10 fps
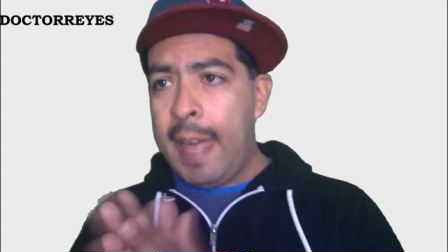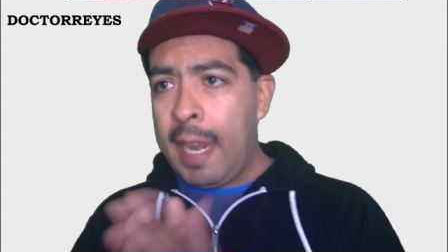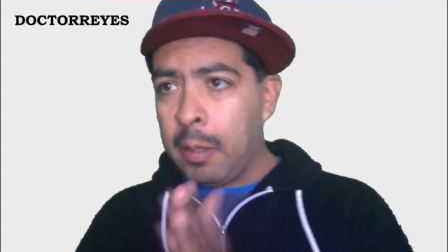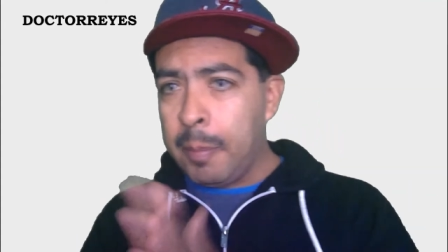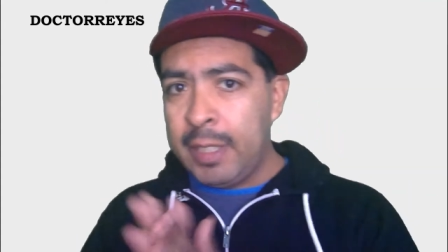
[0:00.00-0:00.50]

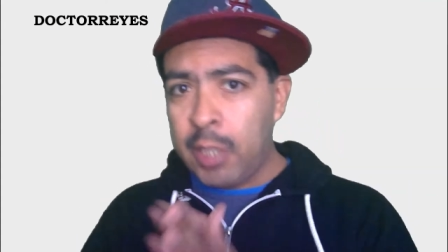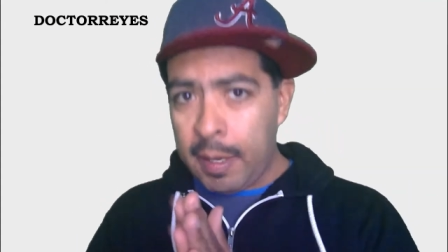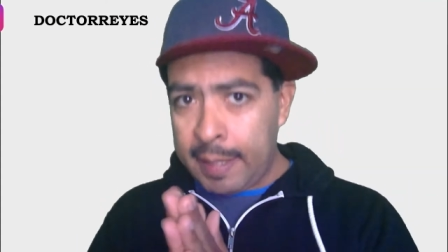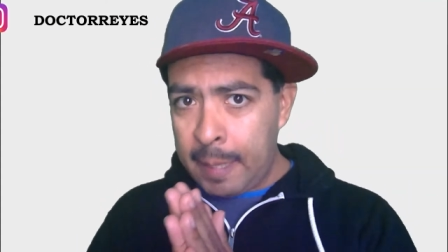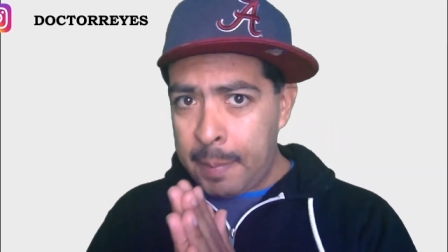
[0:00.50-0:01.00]
that I'm going to be
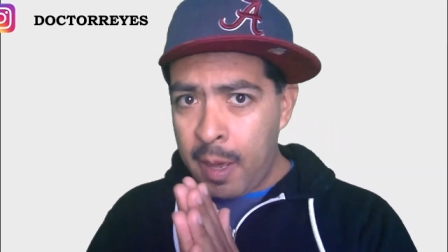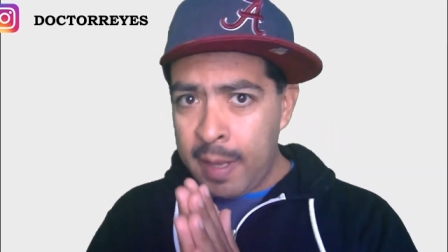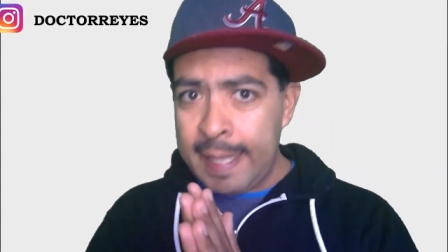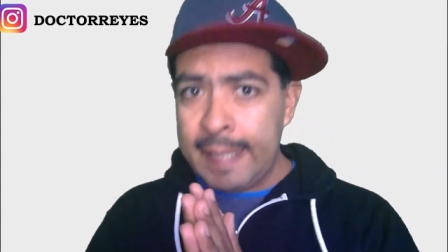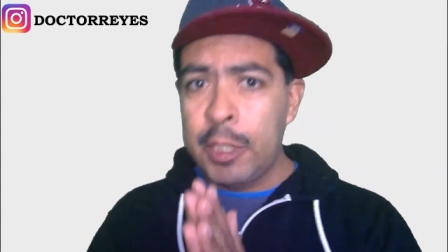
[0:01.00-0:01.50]
talking
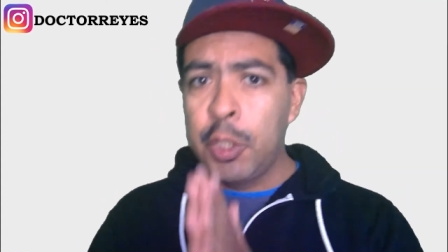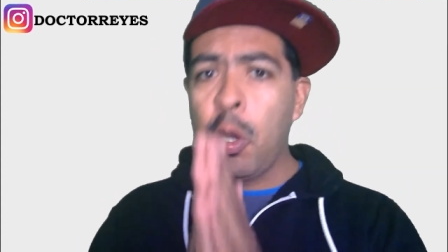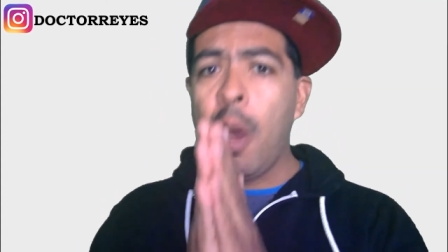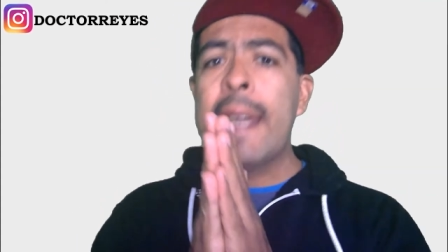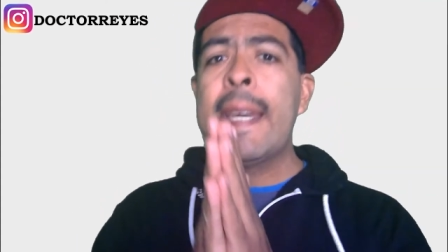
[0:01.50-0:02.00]
about
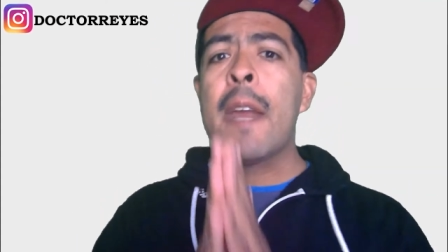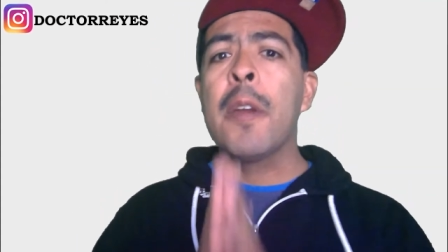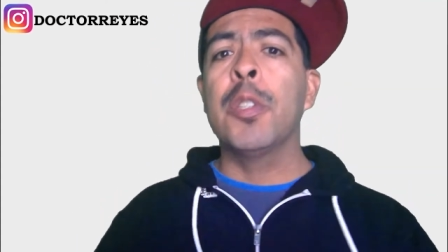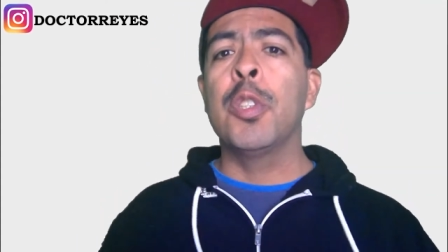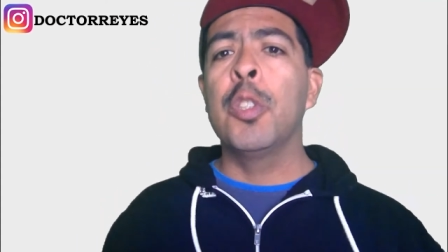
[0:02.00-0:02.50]
is drawing
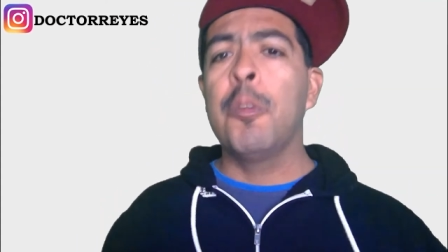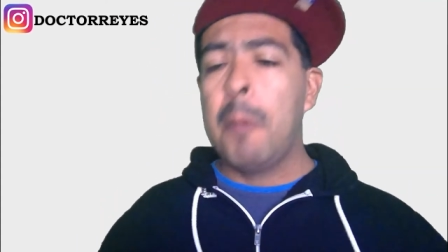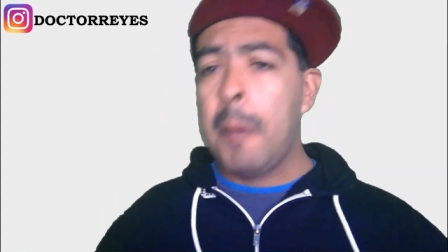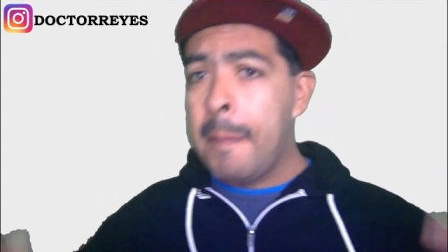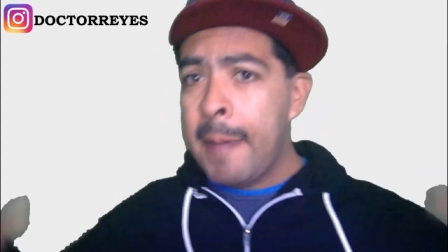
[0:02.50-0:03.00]

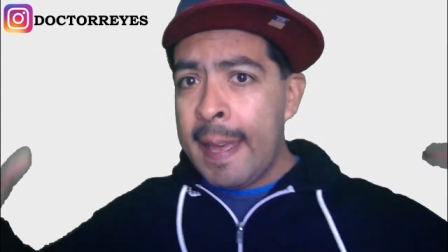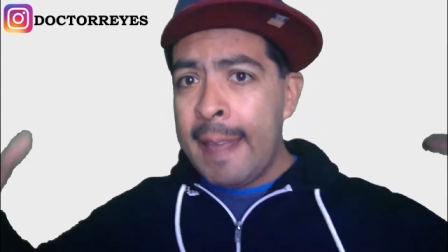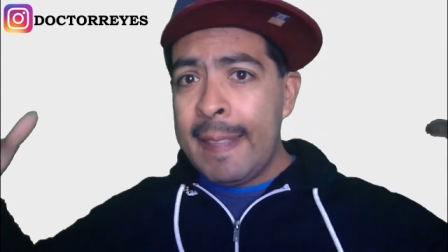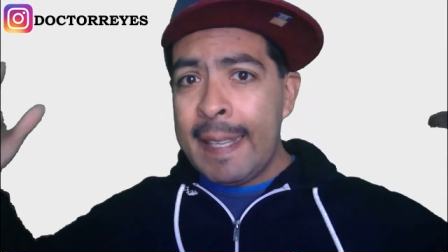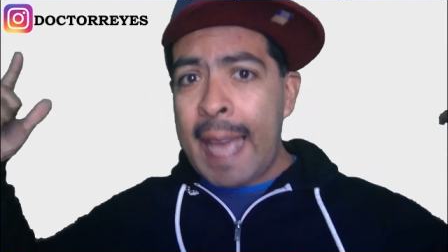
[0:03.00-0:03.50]
caricatures
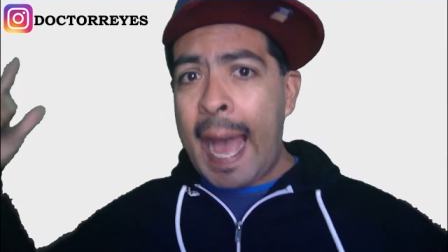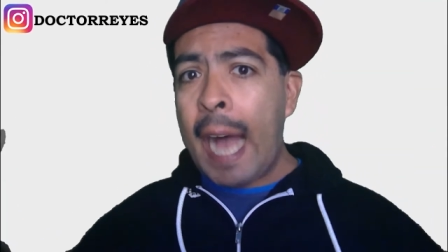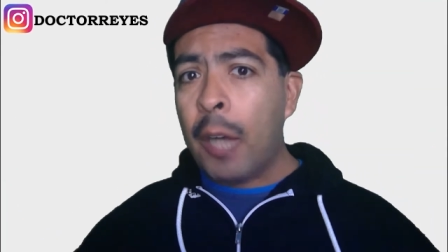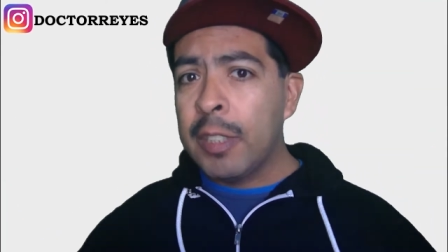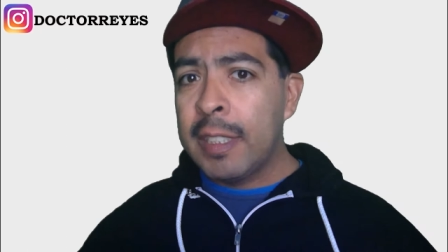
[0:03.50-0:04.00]
from
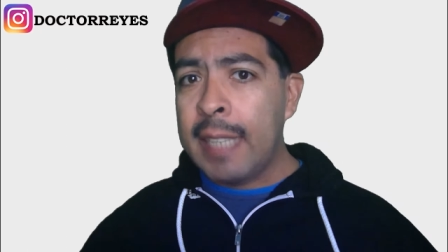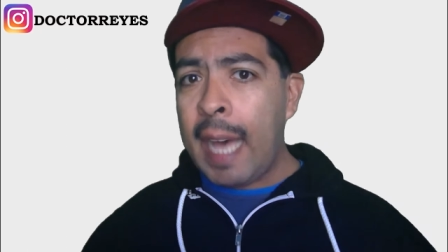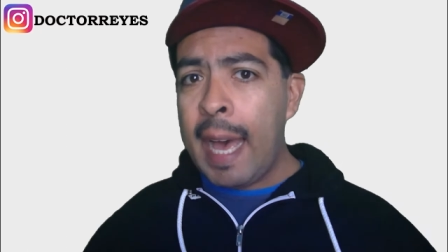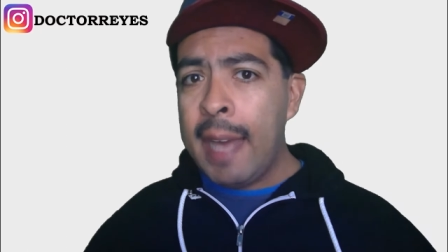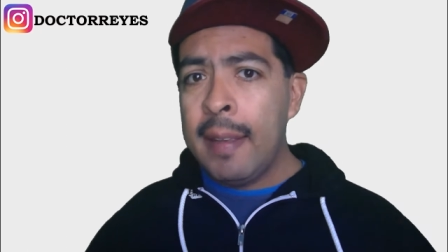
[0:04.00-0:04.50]
the
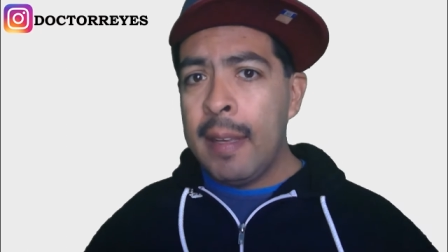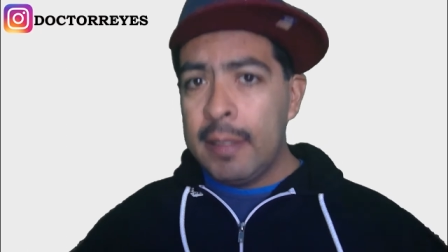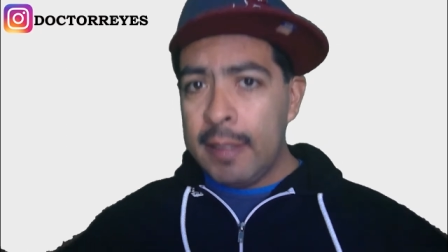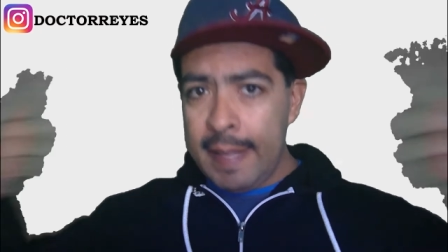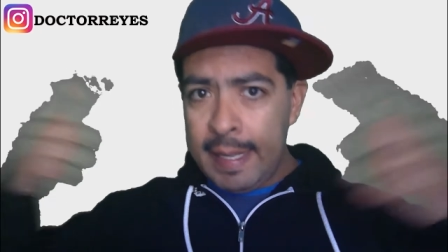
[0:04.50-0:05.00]
outside to